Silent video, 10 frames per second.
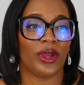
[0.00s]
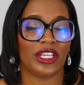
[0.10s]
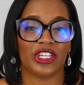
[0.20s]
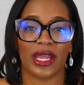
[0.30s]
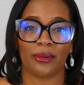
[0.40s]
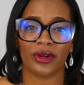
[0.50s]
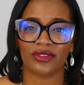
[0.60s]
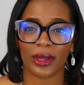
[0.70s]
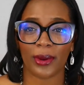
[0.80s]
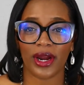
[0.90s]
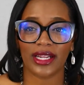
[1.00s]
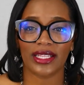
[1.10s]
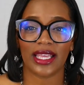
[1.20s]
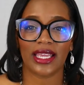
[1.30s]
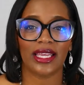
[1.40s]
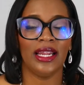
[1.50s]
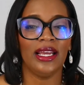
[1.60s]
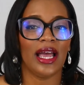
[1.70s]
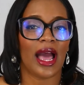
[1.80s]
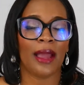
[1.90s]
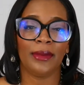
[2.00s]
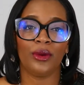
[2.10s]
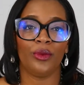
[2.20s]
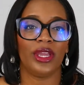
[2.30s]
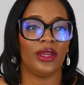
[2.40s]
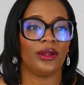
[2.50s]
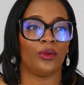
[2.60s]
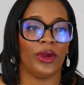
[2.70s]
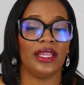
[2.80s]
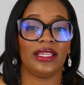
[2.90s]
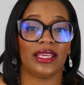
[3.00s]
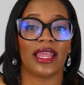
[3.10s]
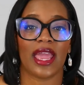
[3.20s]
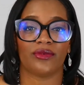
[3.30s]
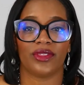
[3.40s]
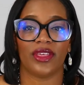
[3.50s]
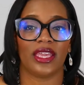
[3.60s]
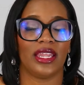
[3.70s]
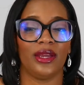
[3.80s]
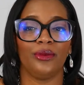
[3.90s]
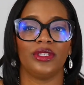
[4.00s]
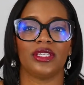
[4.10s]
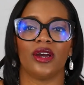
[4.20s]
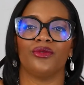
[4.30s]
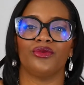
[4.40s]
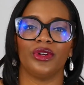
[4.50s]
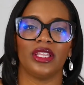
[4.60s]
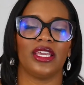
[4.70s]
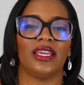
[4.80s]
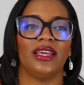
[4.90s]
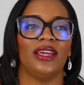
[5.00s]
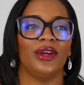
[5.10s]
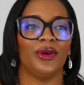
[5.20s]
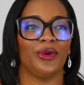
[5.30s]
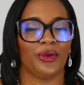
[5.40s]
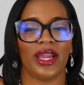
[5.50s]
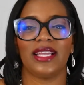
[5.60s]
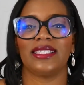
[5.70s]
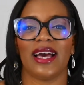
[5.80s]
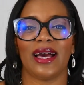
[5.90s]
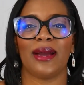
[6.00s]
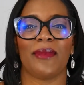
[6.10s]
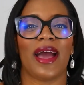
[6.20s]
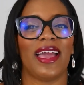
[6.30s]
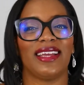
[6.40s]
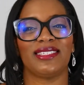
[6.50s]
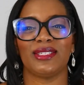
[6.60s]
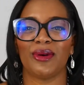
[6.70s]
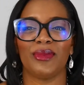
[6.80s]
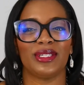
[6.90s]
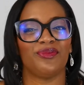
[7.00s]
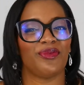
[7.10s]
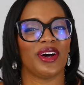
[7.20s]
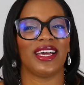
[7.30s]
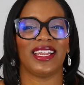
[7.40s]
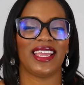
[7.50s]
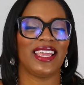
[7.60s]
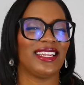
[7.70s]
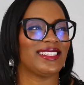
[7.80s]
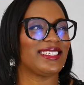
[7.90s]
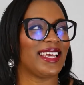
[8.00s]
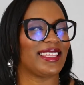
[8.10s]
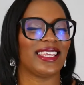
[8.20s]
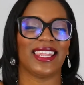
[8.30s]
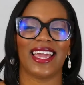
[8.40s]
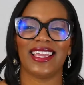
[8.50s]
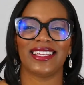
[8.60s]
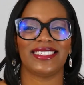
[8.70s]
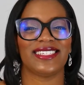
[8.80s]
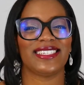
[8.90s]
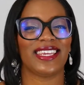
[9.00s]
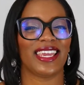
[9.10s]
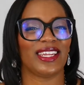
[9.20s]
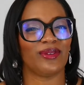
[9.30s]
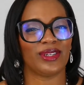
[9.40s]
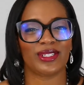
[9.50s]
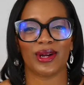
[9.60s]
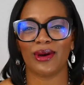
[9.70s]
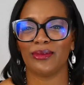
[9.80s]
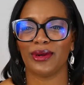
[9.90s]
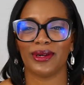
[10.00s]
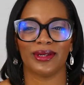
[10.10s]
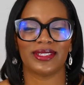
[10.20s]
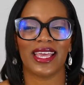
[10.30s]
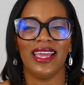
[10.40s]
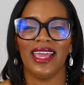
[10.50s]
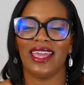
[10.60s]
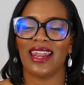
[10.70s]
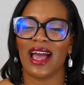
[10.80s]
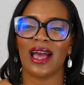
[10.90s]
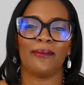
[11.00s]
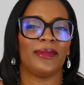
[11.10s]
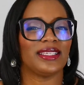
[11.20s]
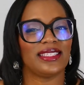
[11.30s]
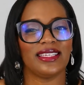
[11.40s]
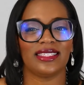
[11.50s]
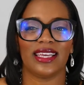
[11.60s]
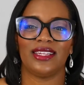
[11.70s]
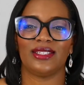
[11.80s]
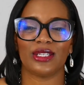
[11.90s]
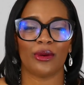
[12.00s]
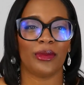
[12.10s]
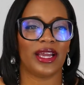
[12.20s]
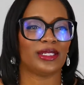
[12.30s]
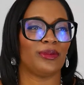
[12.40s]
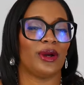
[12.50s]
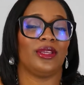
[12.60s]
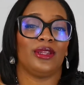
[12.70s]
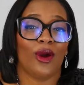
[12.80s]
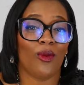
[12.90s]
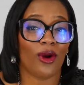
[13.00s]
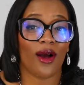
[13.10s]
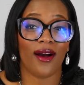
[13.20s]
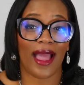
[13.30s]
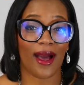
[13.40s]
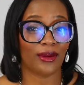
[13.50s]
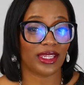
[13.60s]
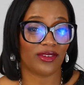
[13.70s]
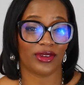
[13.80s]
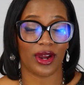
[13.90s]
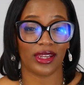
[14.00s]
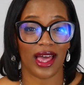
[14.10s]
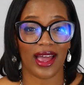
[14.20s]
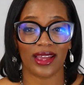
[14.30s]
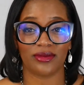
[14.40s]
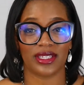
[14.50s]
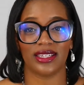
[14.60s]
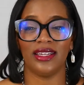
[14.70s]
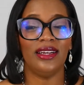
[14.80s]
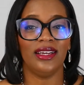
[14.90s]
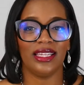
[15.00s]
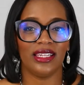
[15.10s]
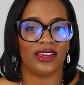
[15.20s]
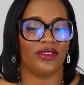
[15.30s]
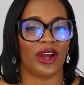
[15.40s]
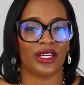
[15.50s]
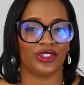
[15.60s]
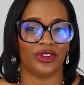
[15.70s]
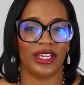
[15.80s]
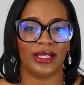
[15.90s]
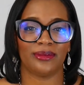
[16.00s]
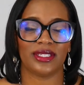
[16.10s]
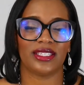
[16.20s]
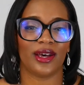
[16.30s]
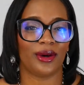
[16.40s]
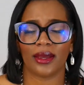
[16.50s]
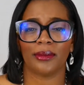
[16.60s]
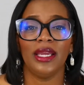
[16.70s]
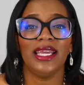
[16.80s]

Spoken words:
She had a birthday party in the end. I mean, we did everything, and it was a really great time. I had so much fun. It is nothing like just kicking it with your homegirls, and I miss these ladies so much. But you know, we're all out living our lives and living our dreams. So yeah.